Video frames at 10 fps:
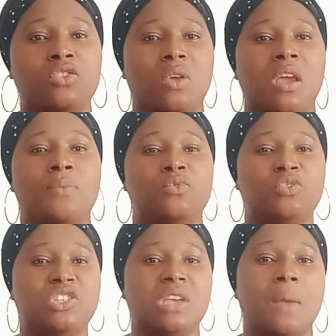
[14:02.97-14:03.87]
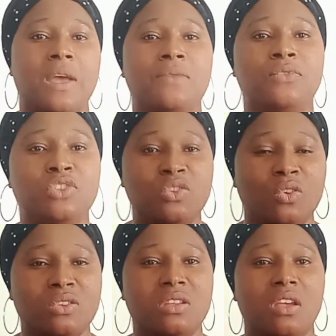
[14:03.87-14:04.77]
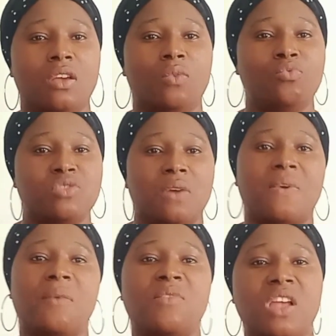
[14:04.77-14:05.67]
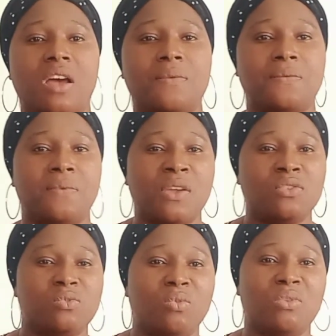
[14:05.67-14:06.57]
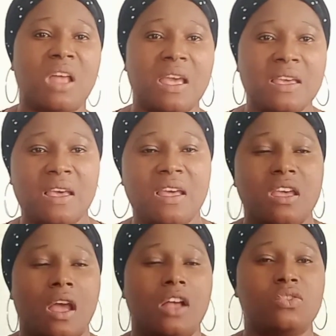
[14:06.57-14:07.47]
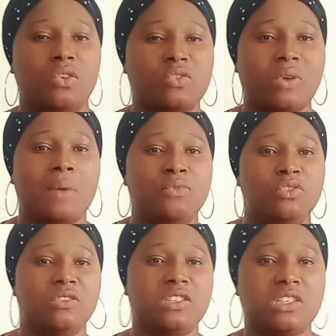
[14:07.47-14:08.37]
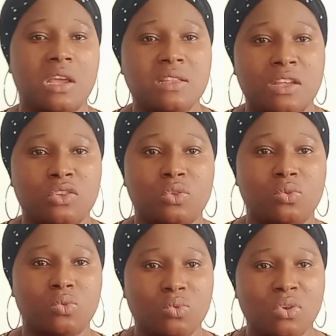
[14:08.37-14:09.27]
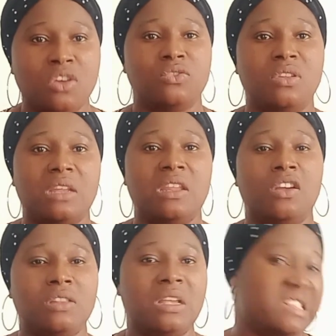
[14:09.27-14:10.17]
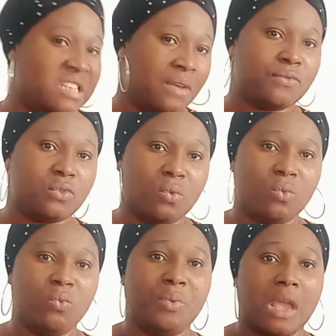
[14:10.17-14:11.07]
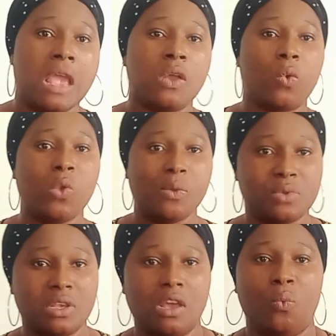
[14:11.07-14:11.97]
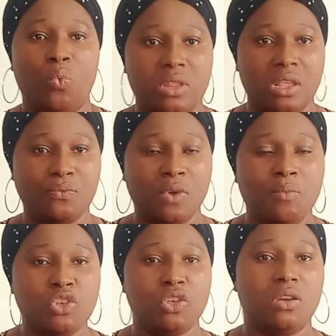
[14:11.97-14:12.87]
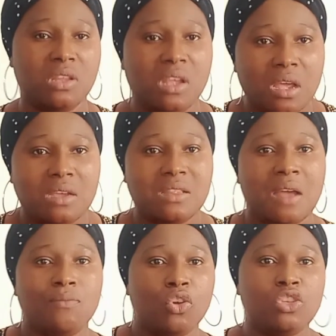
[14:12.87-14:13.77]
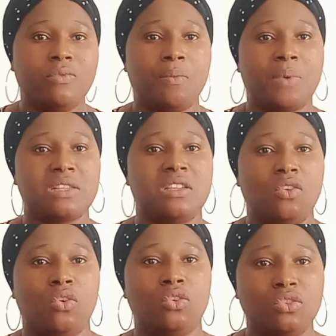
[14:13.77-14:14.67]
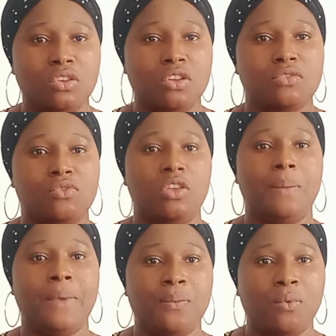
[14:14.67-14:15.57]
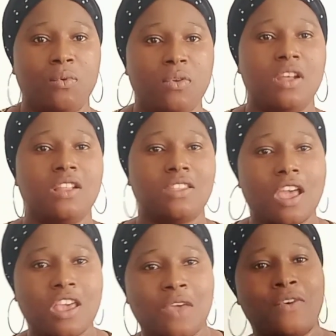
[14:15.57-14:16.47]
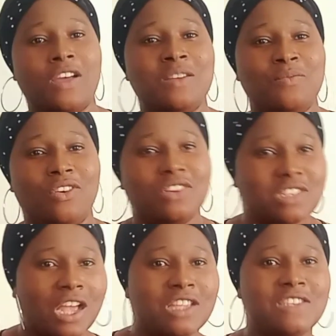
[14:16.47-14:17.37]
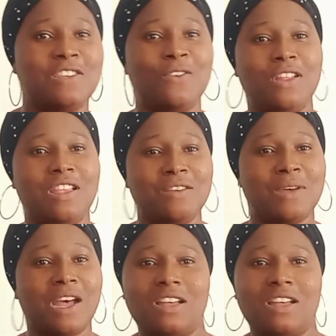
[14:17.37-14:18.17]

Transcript: help to share my videos with your family and friends, to like and subscribe to these channels too, so that they themselves too will be equipped with the information that I'm going to be passing on to you people. Thank you very much and see you later.